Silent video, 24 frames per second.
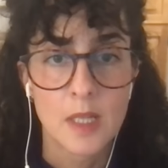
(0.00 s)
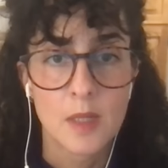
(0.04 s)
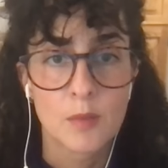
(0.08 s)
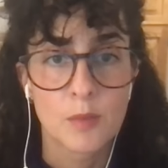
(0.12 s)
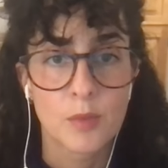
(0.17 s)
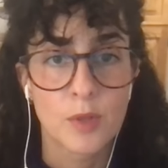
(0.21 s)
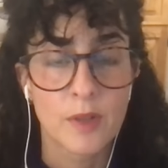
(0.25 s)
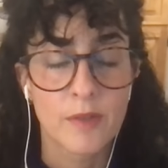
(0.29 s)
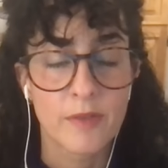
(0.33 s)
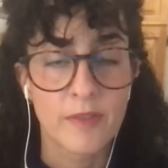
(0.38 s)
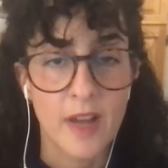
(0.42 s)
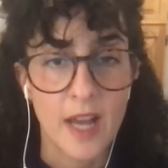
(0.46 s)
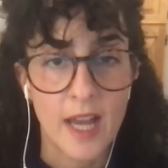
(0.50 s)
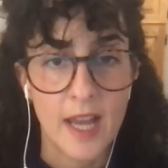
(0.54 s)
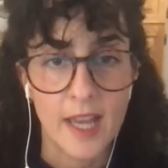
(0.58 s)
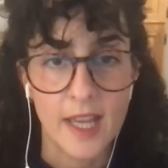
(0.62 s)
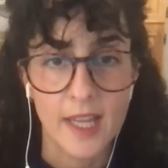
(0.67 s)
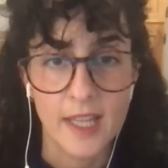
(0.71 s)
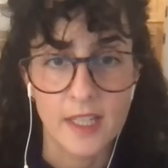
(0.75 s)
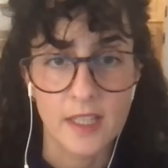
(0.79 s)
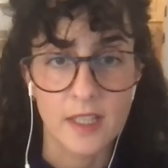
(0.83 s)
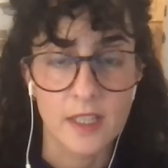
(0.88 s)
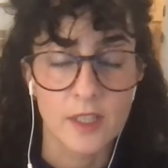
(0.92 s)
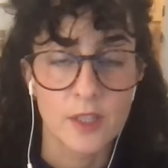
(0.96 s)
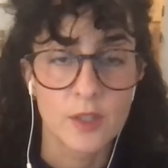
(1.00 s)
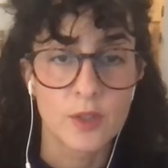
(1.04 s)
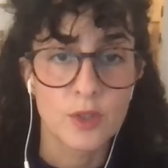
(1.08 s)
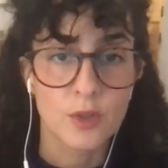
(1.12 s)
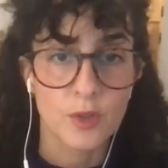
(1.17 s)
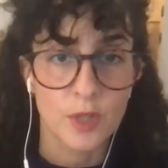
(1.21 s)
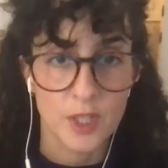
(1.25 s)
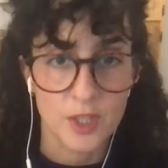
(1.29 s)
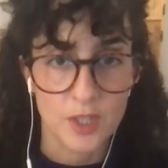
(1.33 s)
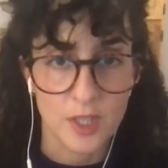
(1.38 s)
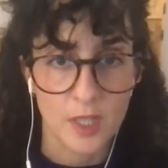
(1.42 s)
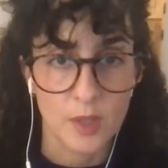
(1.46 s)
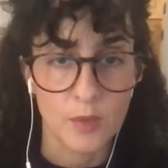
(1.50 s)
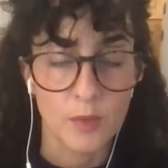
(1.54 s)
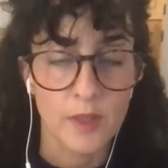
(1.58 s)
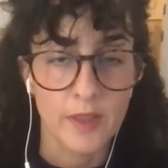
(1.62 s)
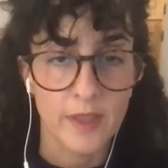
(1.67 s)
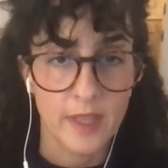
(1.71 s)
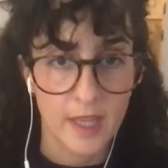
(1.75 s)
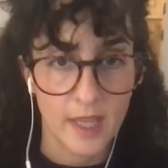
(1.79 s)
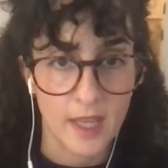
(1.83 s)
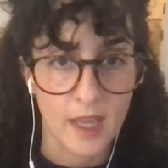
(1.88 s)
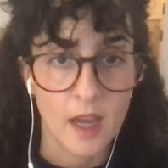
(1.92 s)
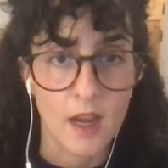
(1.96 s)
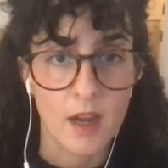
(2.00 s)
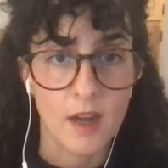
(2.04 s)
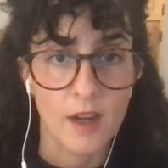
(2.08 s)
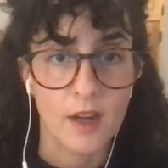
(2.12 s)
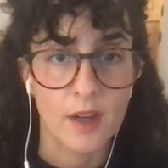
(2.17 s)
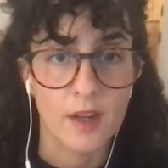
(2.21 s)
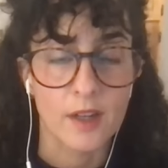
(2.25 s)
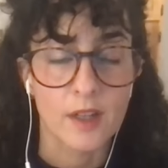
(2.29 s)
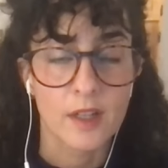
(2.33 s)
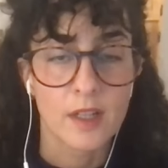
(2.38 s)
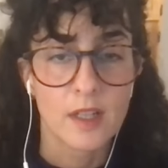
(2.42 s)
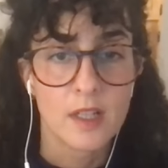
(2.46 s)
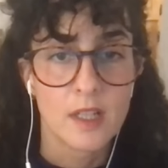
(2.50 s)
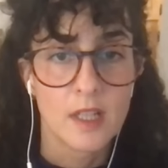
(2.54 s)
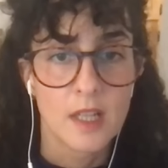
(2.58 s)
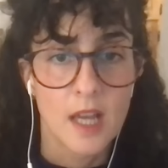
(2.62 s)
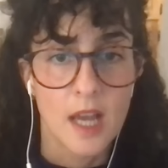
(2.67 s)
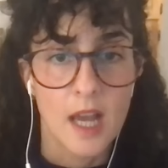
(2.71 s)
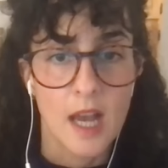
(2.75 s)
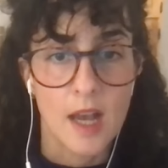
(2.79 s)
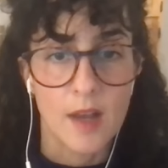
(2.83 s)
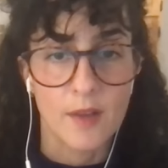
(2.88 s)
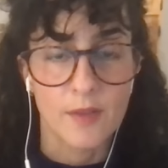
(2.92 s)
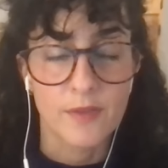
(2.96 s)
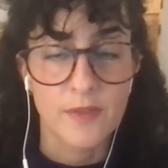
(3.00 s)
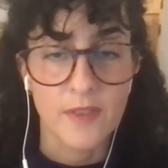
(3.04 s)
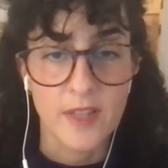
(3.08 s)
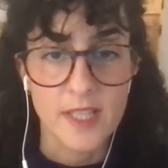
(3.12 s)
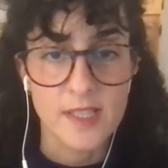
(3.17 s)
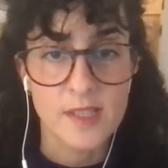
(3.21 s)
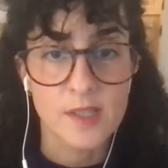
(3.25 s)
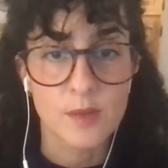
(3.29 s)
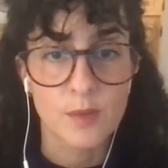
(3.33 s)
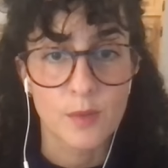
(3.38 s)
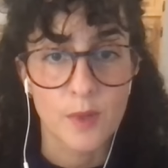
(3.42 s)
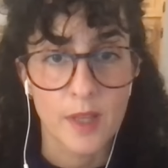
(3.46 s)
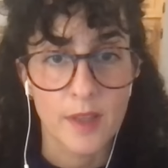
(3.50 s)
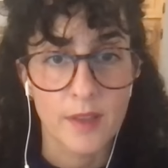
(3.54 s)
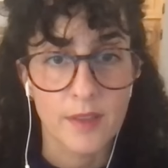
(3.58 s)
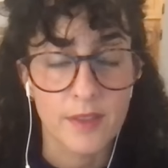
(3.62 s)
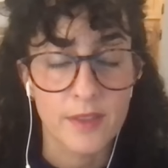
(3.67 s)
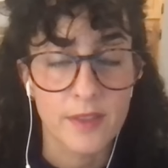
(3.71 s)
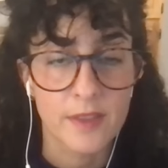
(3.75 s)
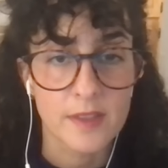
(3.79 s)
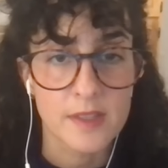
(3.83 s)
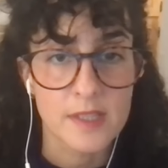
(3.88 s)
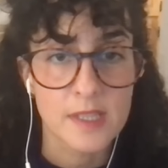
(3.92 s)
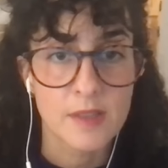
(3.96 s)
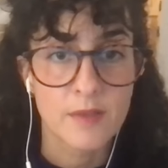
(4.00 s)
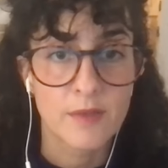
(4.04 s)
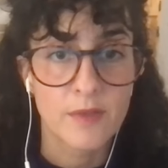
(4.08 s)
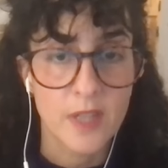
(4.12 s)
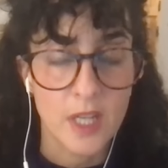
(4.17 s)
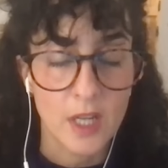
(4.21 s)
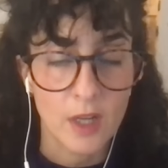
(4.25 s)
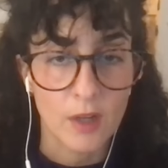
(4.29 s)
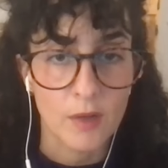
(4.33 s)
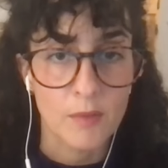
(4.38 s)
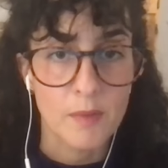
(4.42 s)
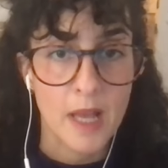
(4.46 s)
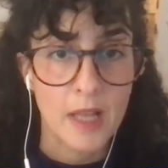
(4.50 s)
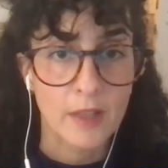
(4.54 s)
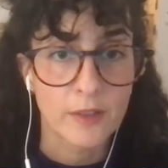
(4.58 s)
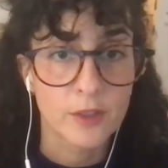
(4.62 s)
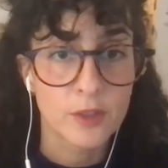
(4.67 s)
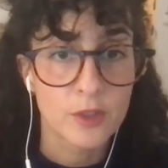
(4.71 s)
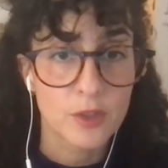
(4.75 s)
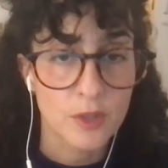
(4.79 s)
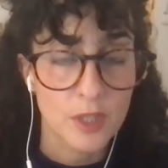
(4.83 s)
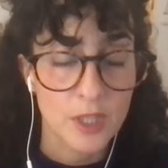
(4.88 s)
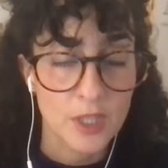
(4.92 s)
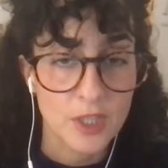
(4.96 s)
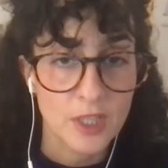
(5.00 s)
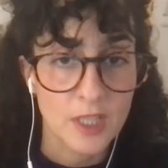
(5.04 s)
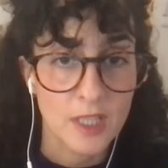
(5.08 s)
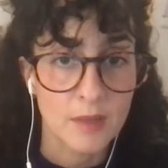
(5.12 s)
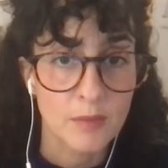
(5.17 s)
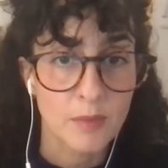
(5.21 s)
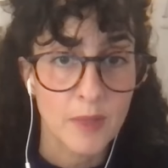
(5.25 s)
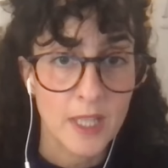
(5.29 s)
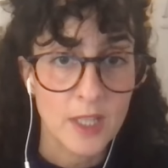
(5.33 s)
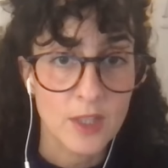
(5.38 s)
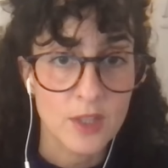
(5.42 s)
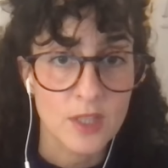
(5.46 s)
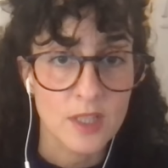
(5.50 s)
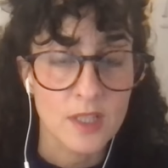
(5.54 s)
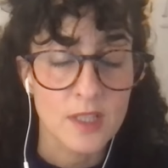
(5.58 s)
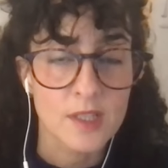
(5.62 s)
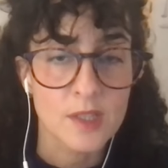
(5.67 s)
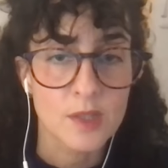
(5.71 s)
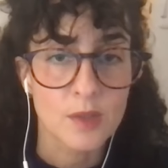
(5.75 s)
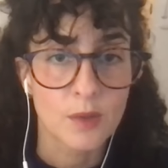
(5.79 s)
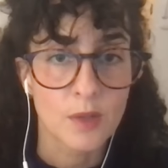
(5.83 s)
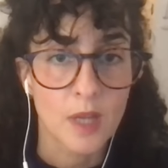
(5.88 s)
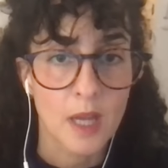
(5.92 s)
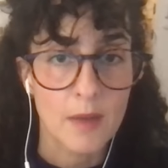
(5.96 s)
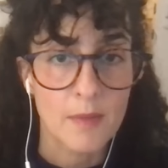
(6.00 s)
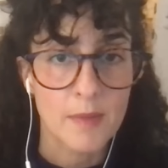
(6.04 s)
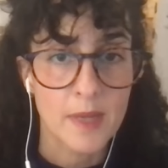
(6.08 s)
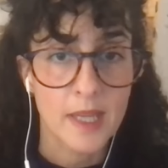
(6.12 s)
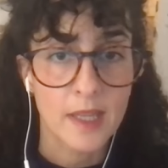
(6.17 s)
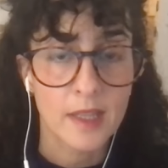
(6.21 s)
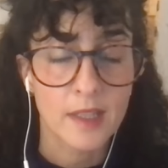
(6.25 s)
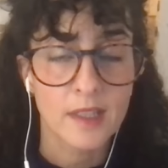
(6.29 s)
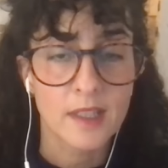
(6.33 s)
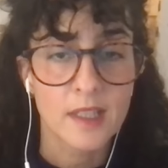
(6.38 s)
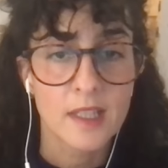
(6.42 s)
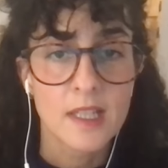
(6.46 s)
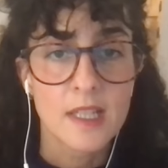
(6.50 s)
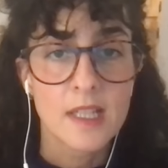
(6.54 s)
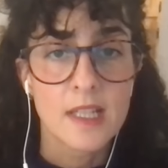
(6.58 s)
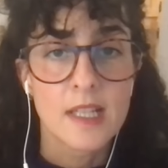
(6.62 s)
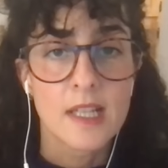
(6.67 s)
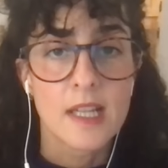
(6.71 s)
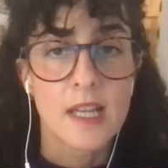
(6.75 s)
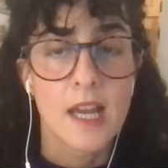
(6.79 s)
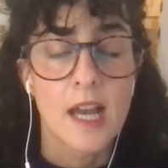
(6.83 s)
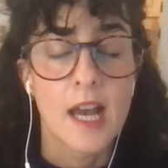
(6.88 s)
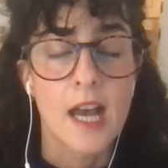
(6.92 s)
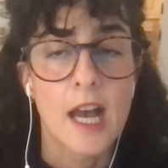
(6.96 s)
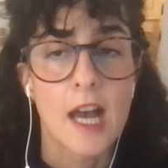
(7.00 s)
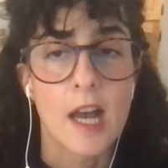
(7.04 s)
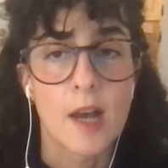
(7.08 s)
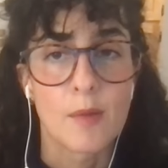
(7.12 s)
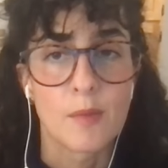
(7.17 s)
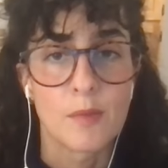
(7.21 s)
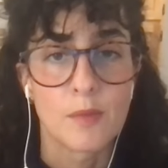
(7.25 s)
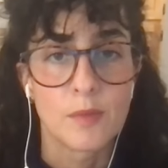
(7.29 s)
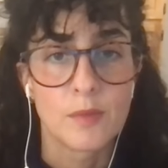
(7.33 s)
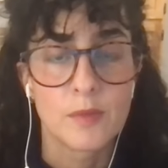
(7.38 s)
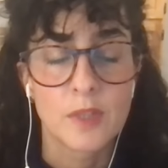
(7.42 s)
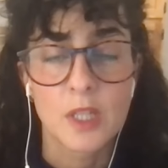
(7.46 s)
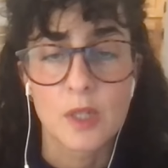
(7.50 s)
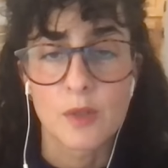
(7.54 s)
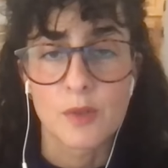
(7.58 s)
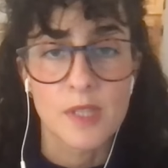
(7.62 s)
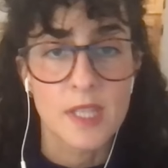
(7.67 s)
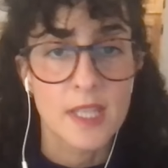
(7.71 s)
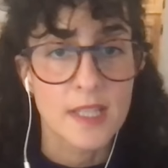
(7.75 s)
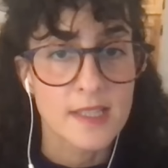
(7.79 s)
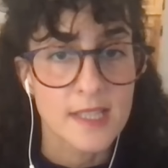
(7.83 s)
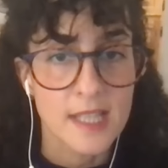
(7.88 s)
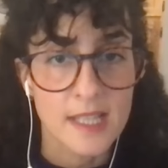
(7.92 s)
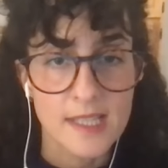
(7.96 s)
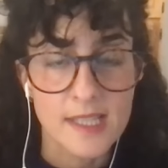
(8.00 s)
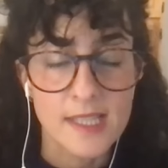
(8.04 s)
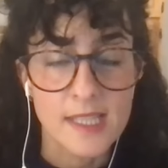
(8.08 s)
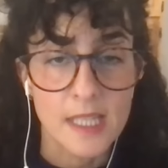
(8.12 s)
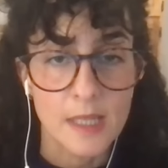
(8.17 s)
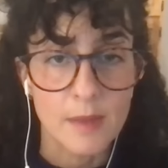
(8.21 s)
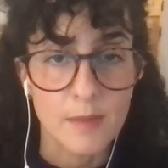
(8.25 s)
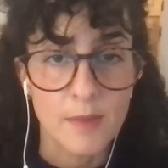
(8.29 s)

provide nutrition when they are uh, faced with severe malnutrition patients who come in. Um, you know, things that seem